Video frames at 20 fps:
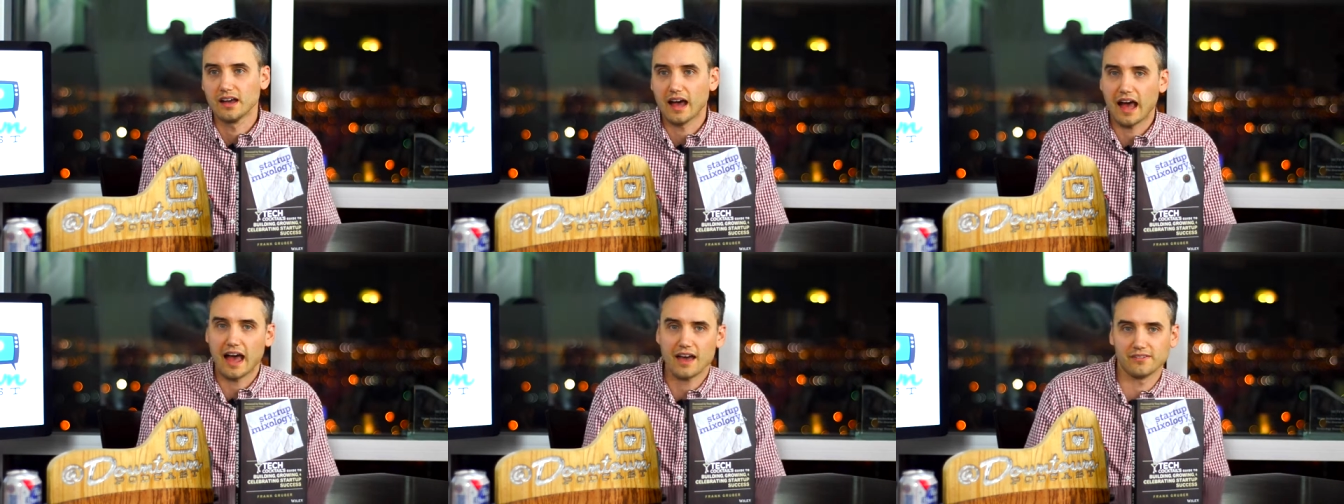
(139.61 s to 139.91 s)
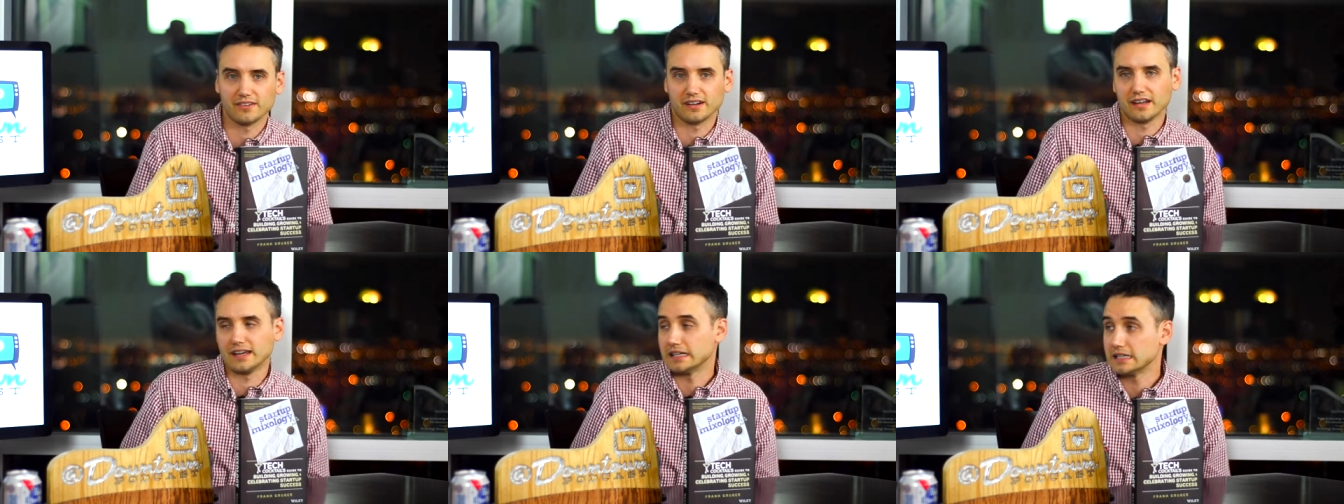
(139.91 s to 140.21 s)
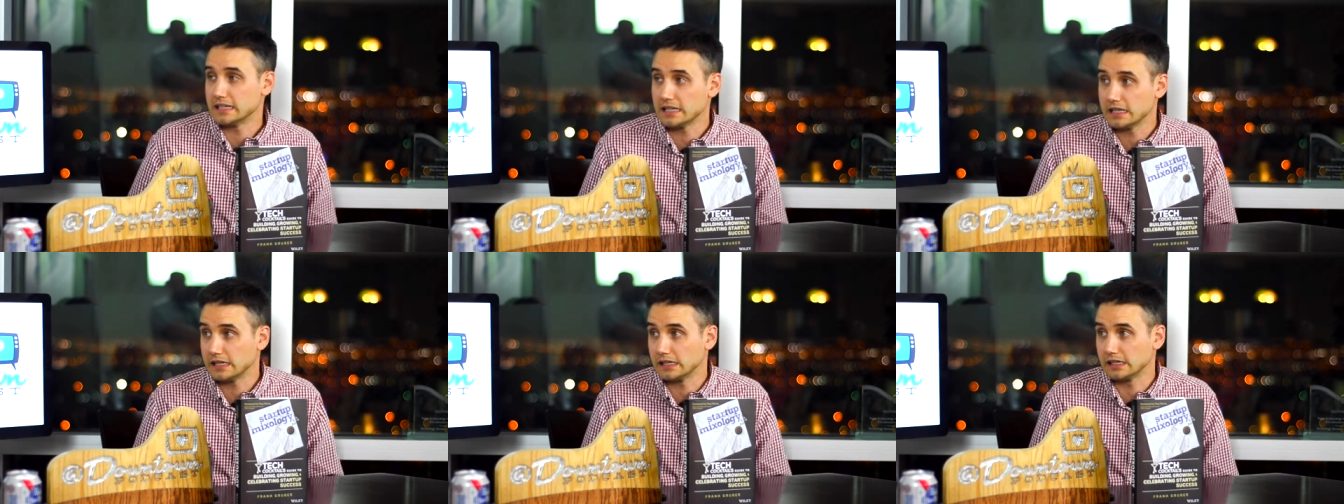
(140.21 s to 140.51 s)
I have an
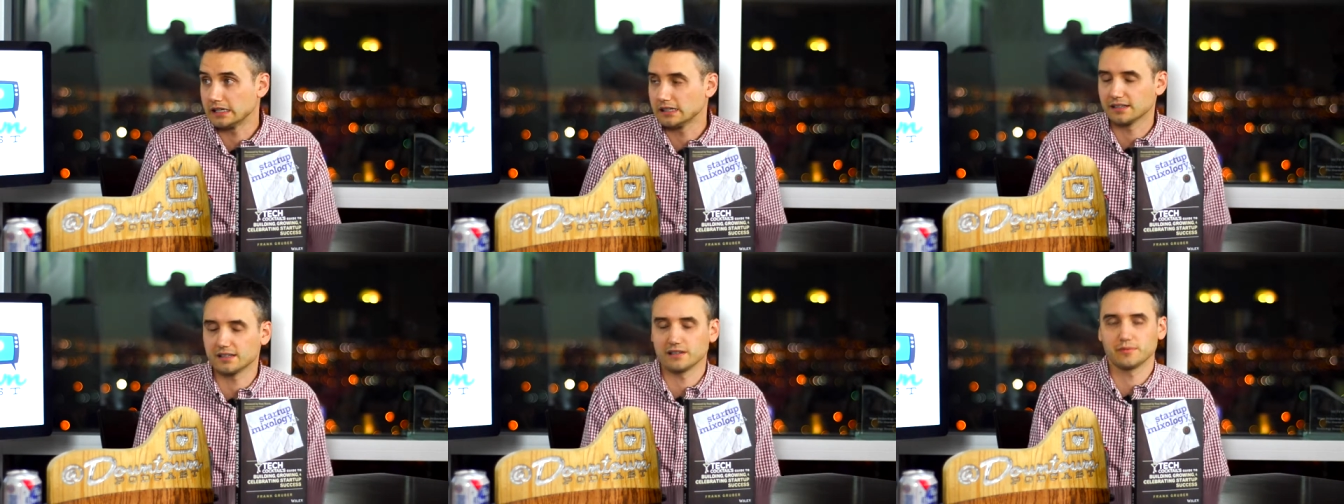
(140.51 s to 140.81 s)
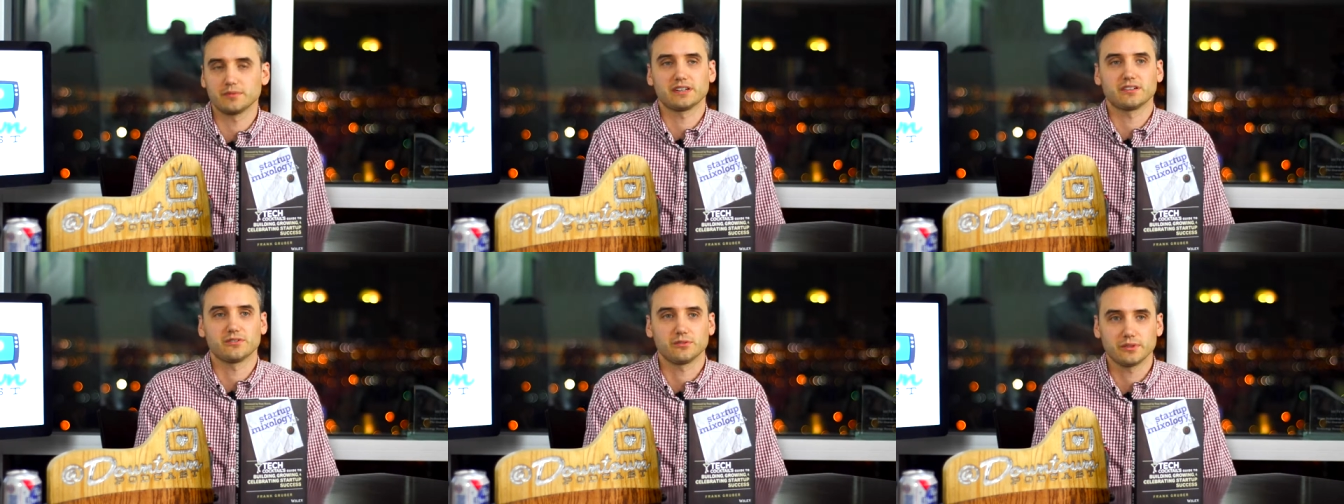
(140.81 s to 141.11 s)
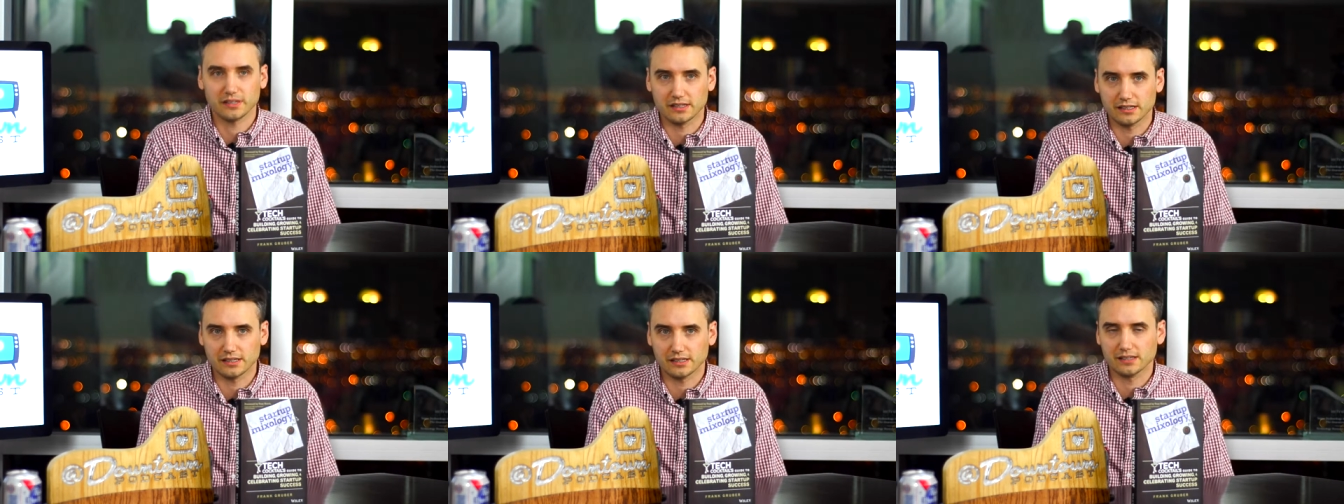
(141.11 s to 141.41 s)
idea," and I'm like,
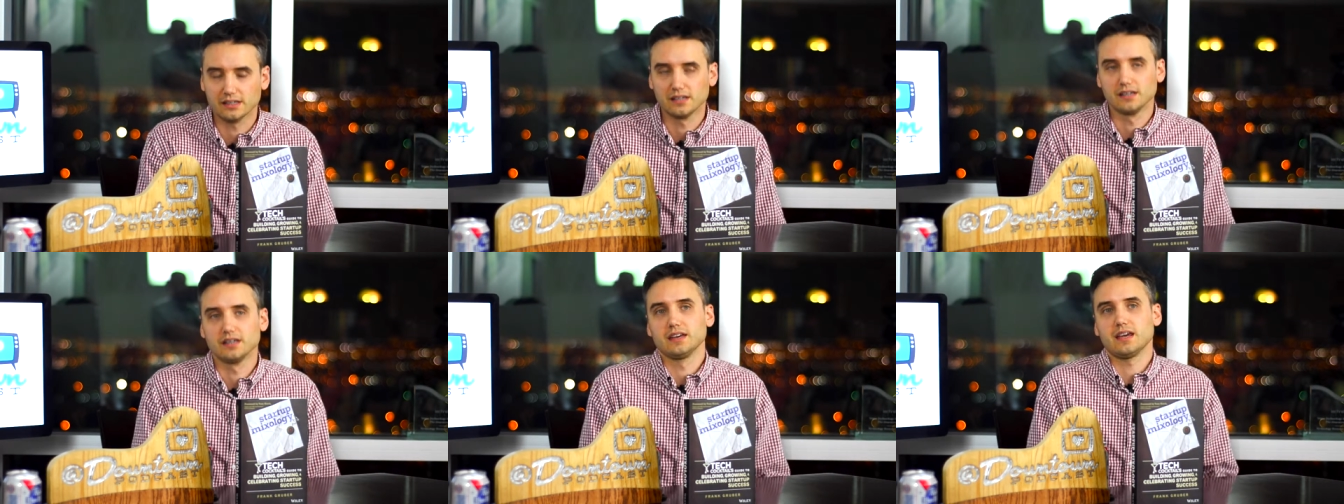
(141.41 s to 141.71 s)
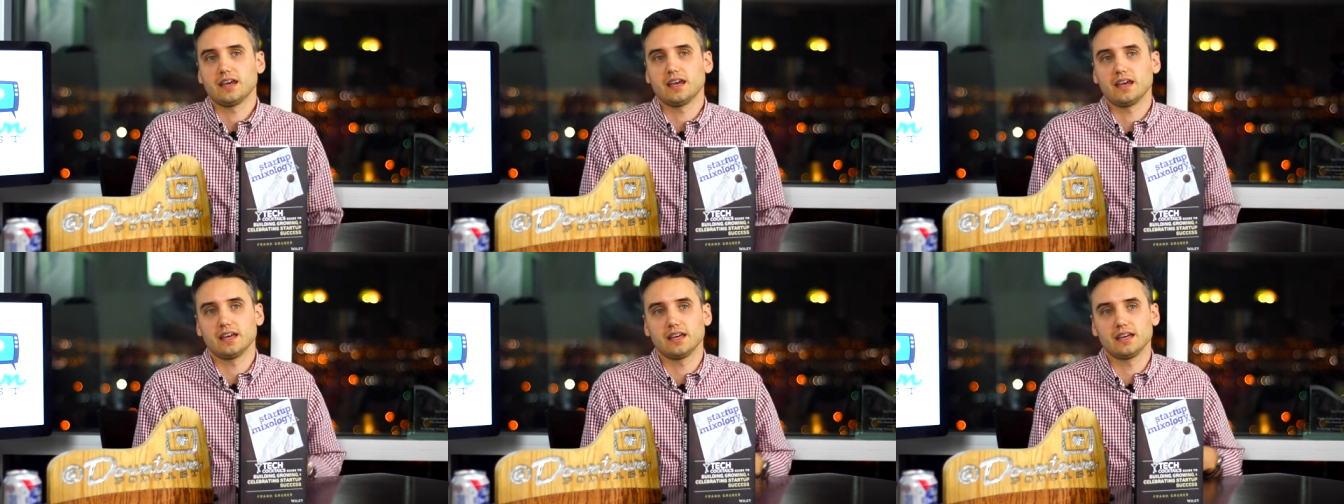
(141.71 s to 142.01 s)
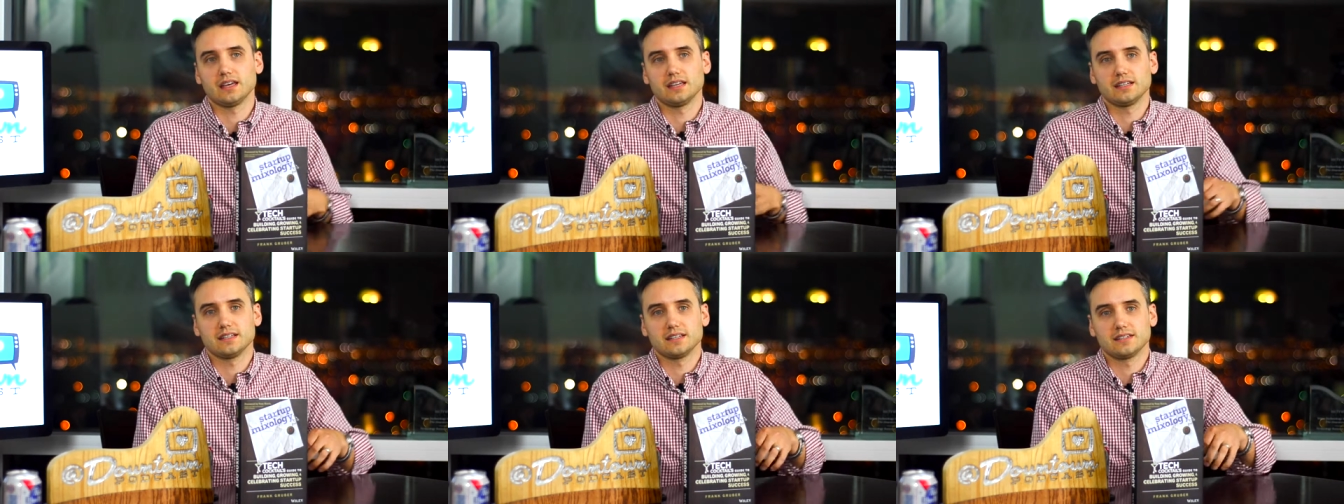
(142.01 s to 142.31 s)
"Really?"
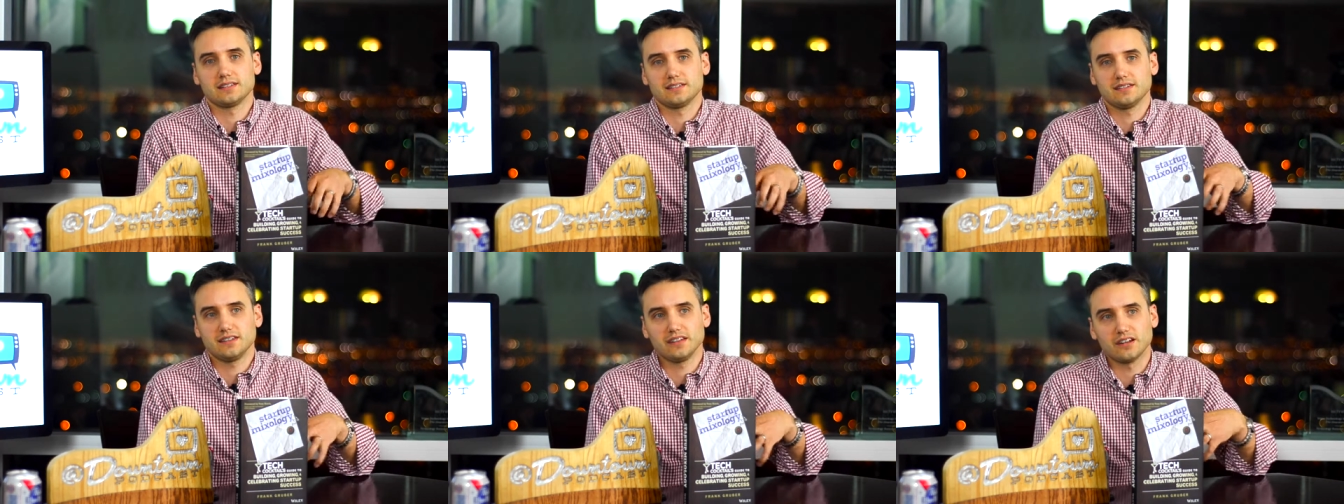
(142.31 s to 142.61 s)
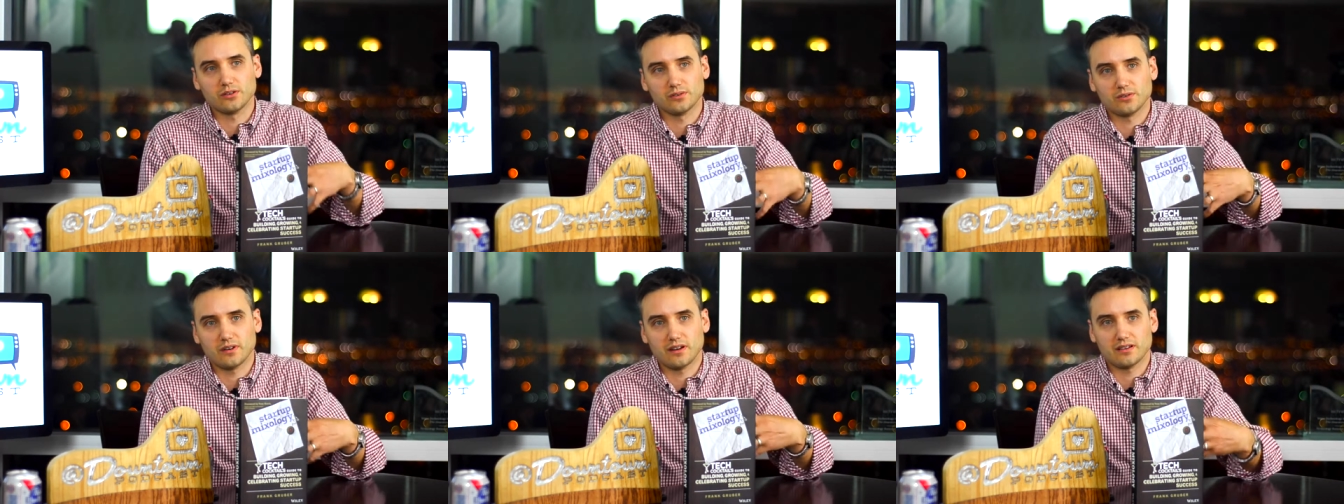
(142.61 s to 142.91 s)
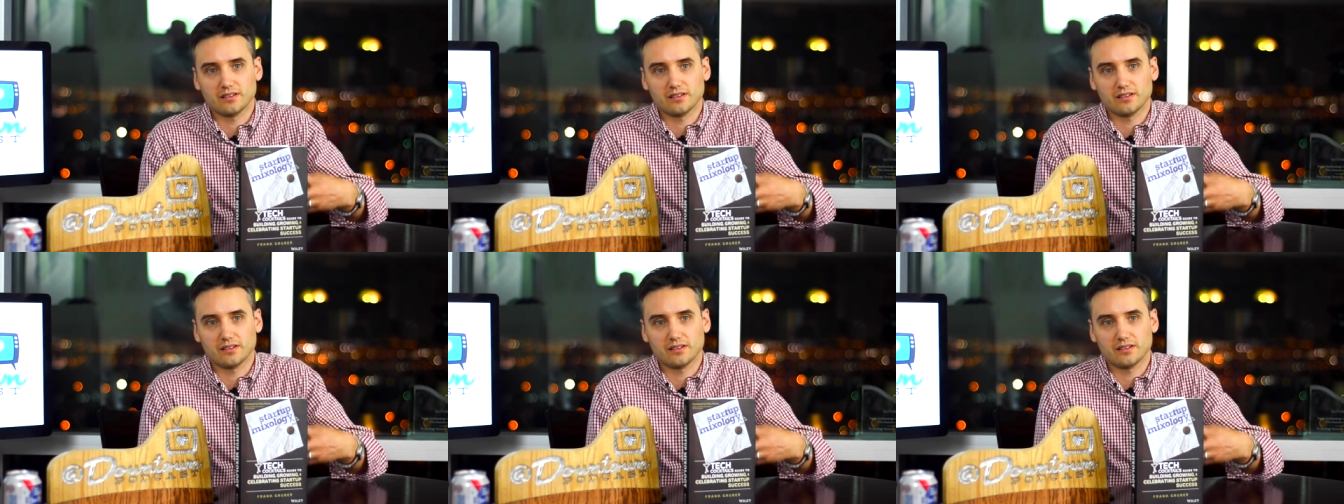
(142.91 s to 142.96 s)
And you know,